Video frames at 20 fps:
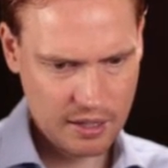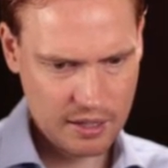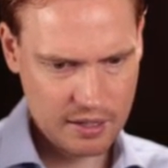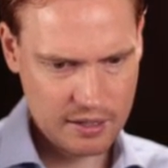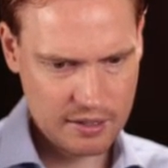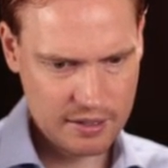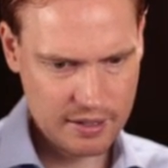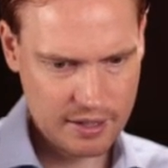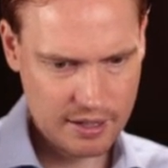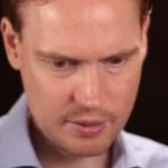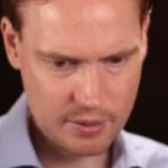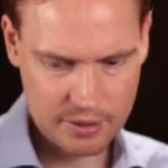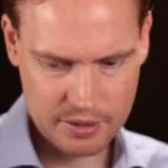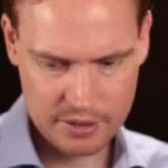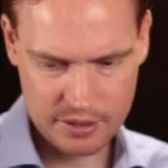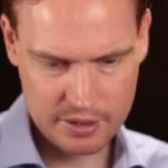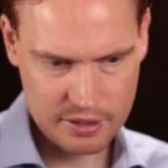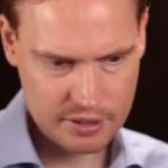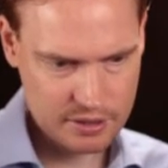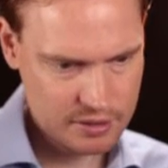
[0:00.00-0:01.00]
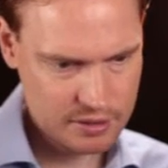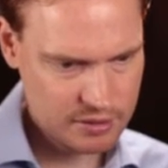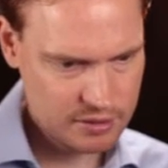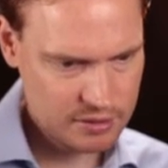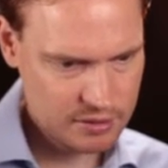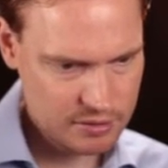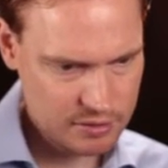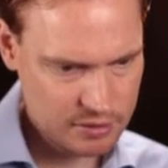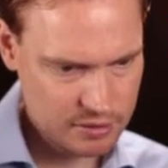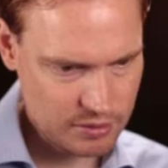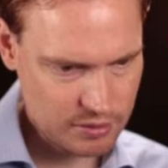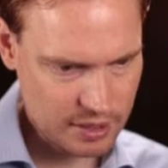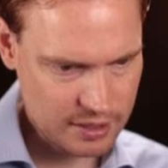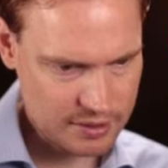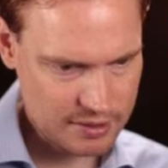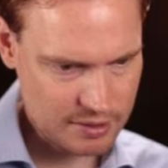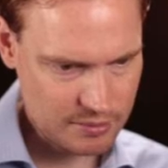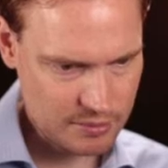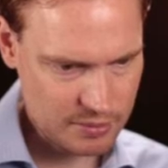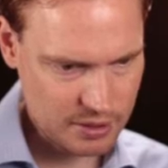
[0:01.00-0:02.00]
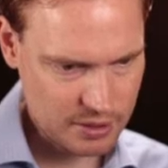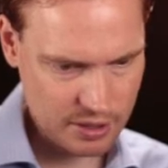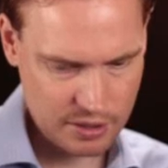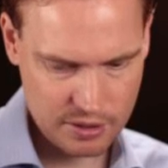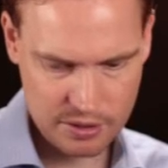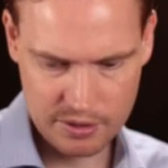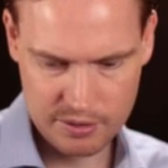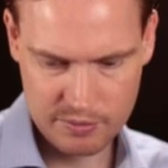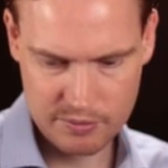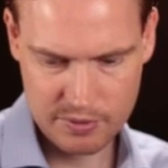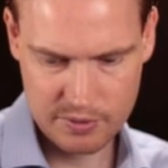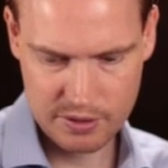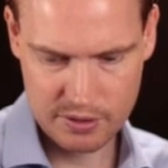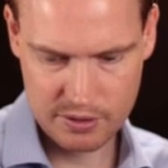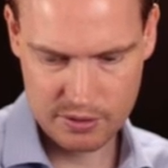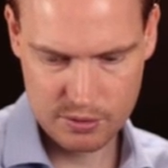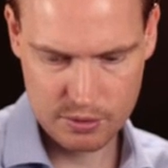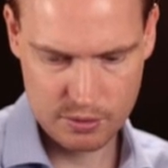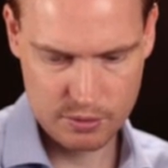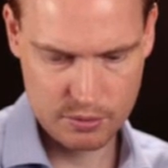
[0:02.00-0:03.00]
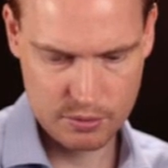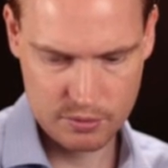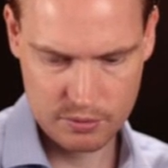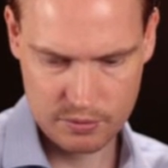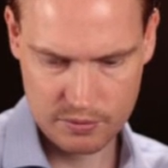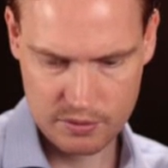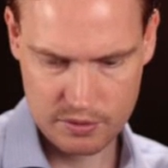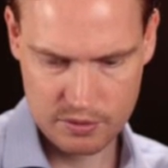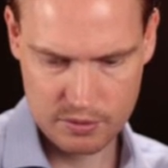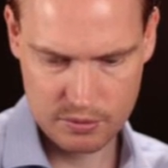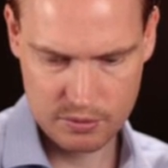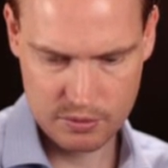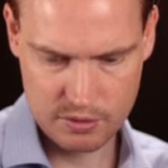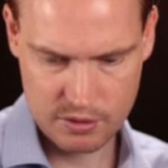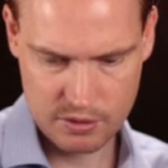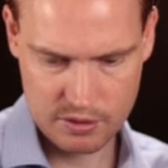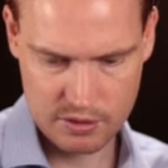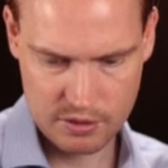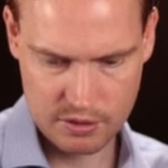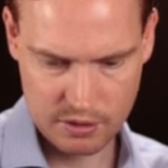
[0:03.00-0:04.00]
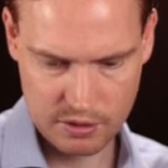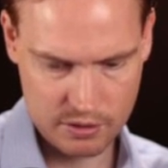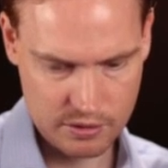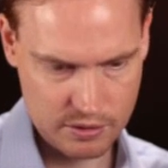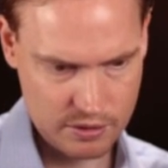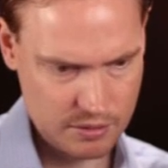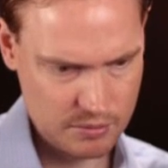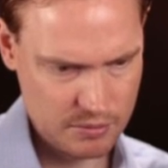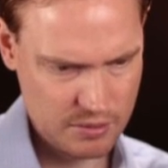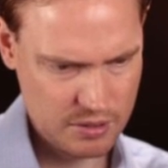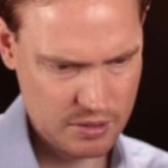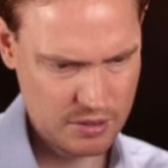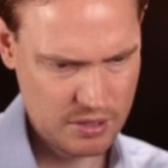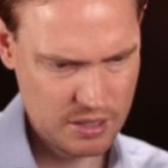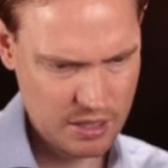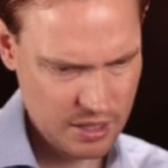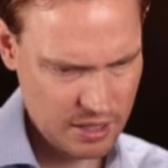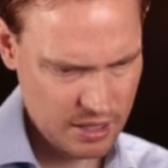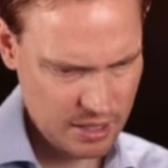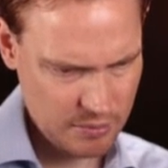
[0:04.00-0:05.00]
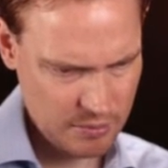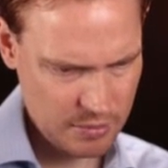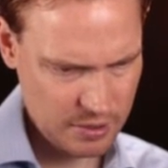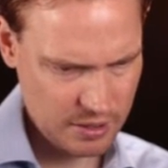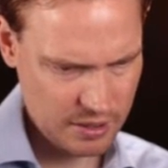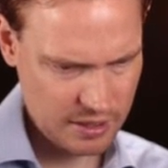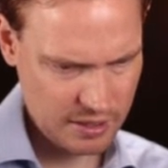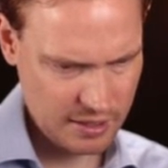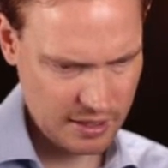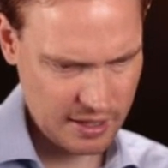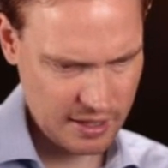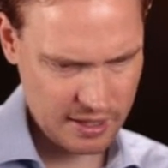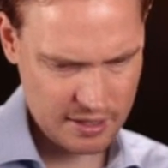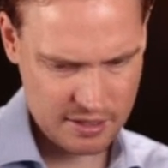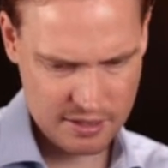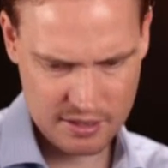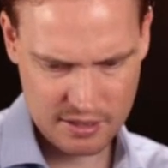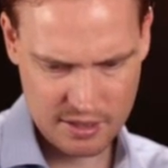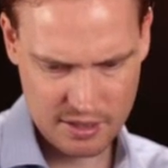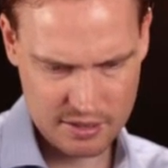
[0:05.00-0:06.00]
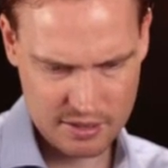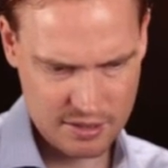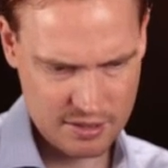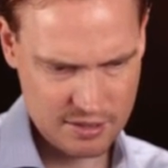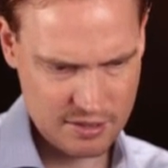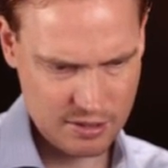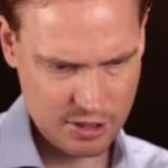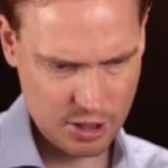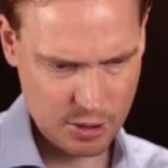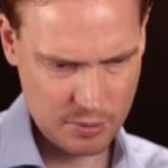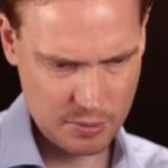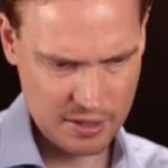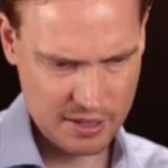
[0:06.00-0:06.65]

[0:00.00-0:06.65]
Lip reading: Now we're gonna write some code. We're gonna call this code and just putting in the hash sign just to comment